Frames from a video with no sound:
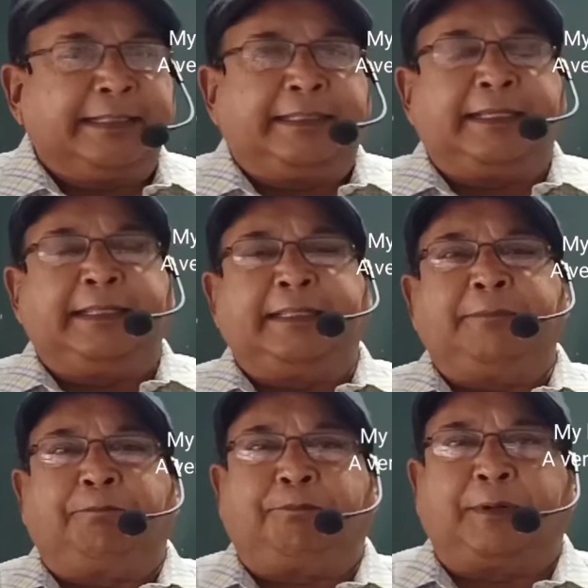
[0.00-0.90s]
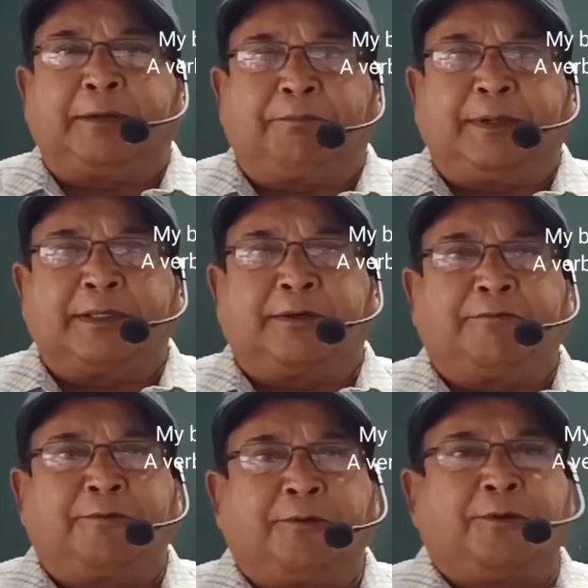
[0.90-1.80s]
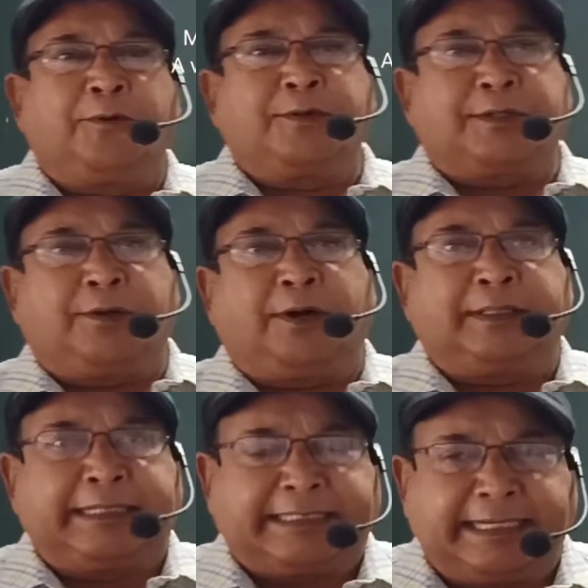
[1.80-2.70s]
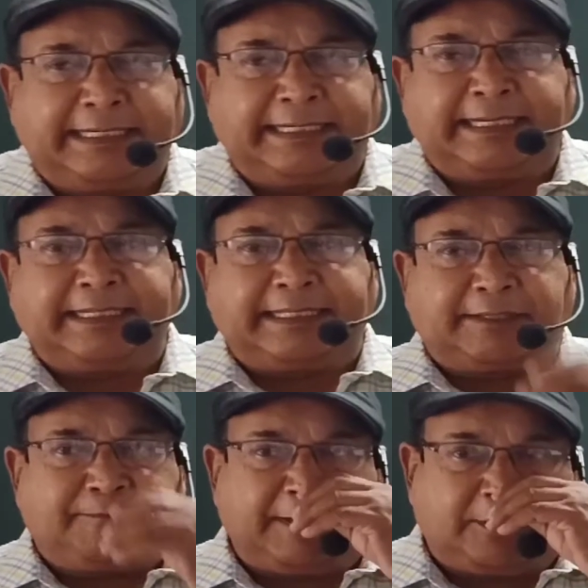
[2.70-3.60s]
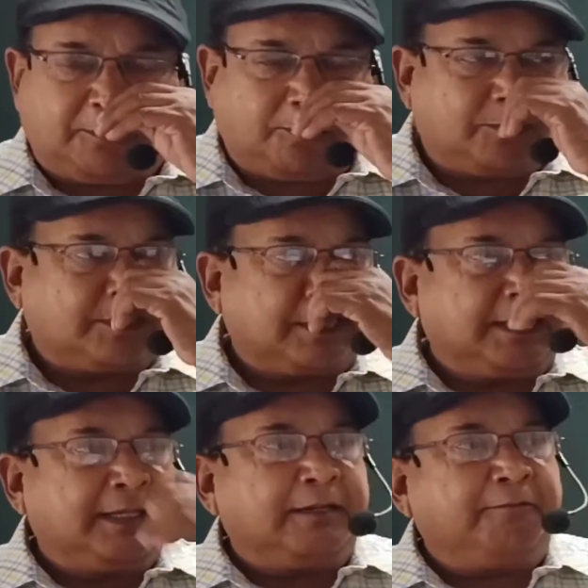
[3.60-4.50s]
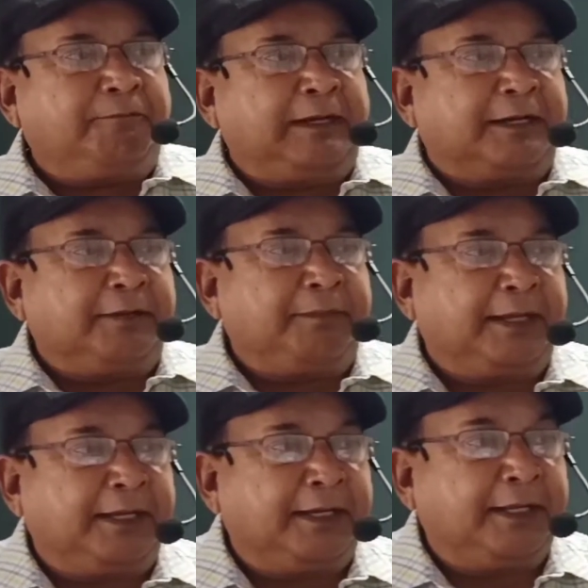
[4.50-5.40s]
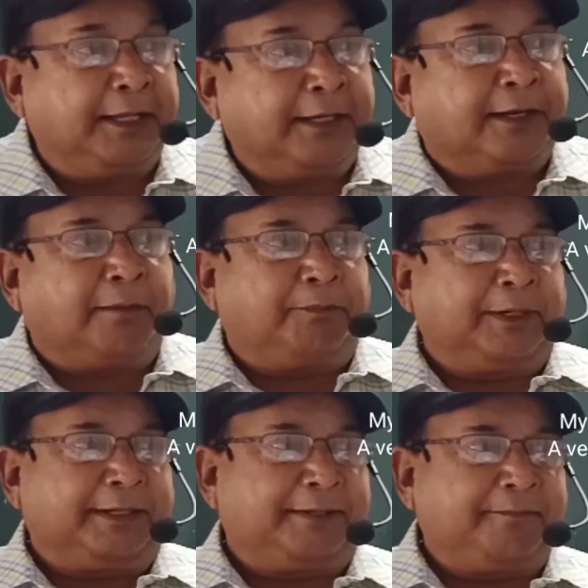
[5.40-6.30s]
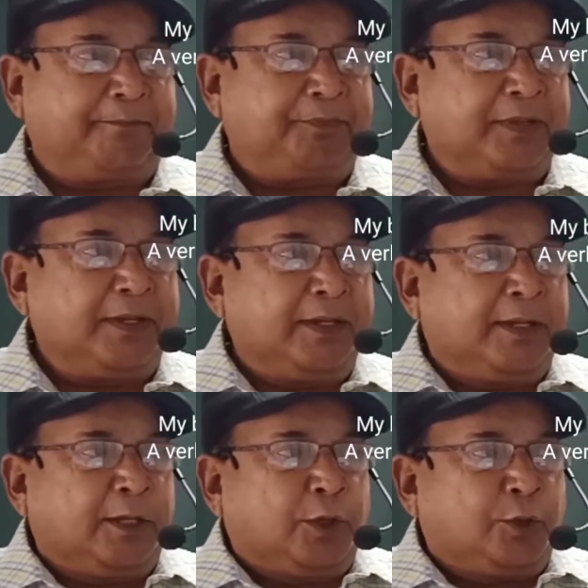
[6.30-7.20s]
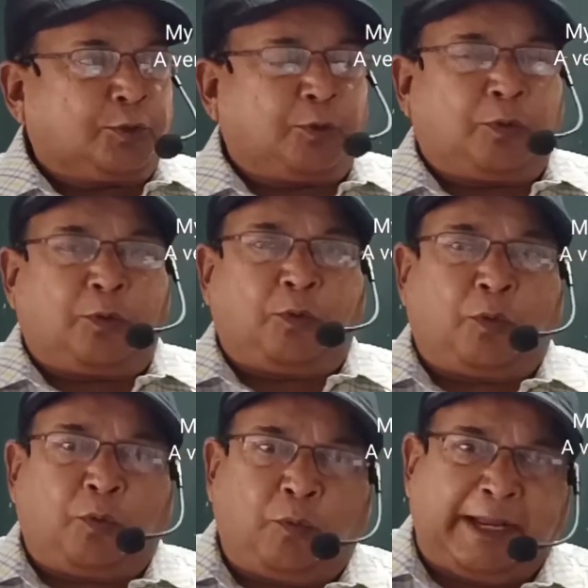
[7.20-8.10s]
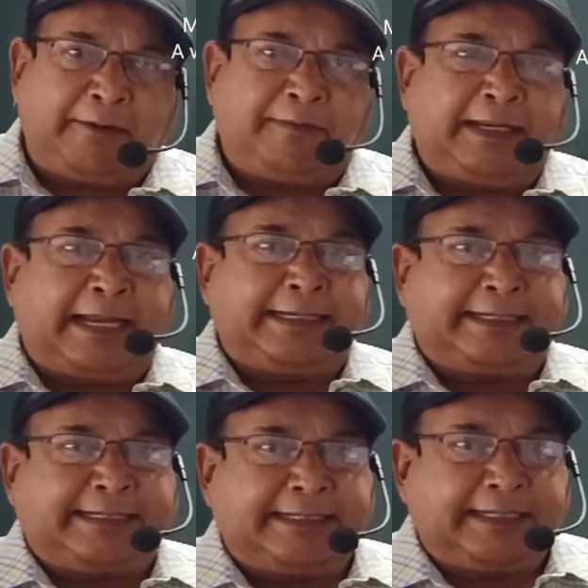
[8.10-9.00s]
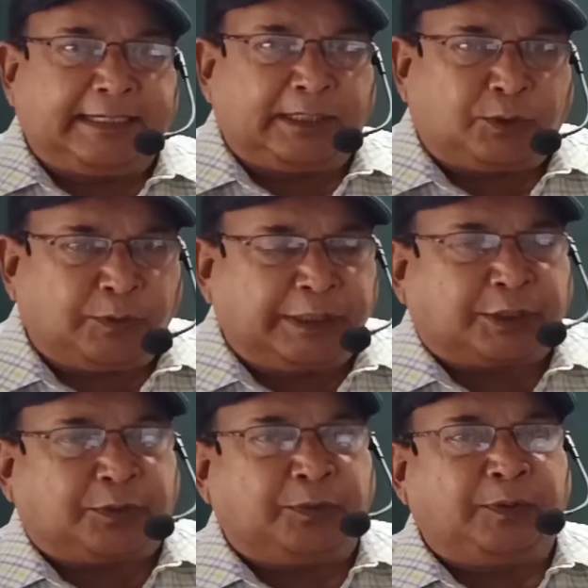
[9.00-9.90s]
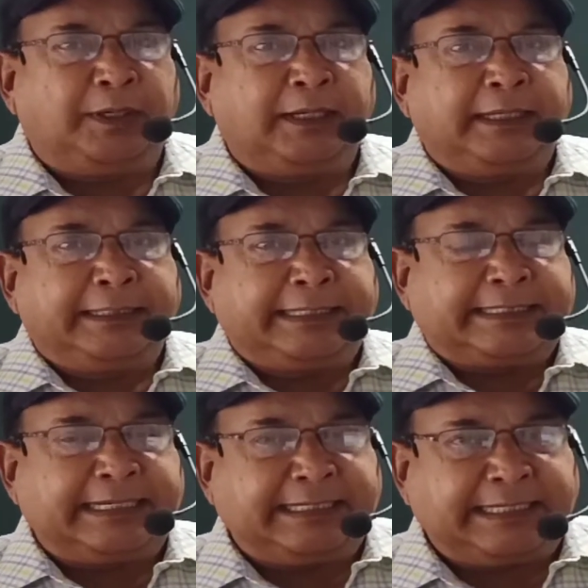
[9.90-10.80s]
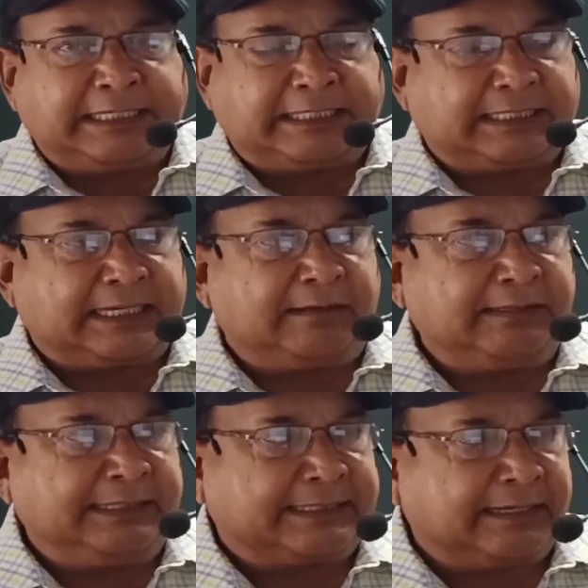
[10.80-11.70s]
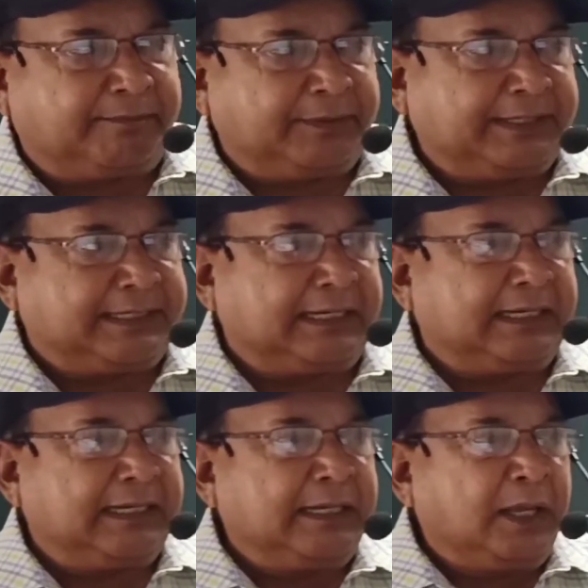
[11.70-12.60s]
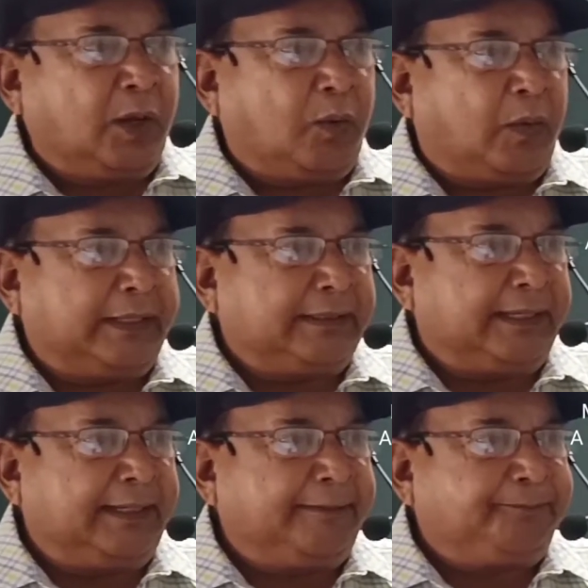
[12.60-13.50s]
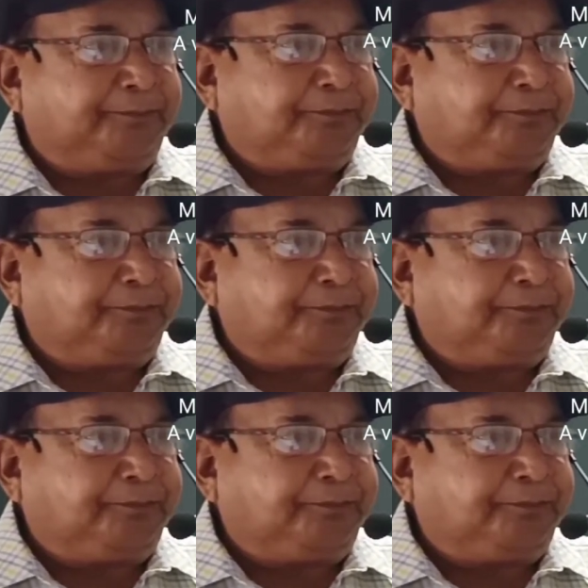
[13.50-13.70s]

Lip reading: then the purpose of goes or the sentence will goes will remain incomplete. So when we write to school, the sentence is completed, one thing,